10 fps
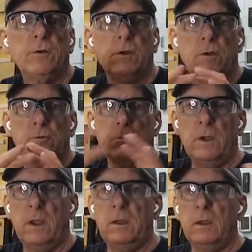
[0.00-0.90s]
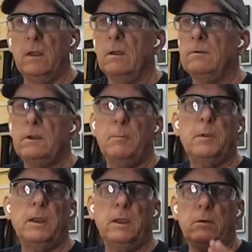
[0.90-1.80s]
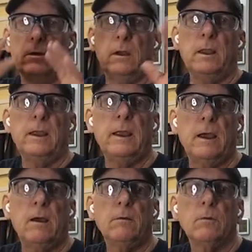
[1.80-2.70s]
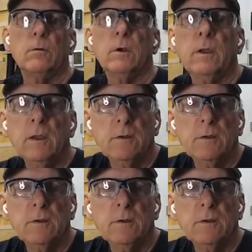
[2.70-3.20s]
You can create a template or a layout or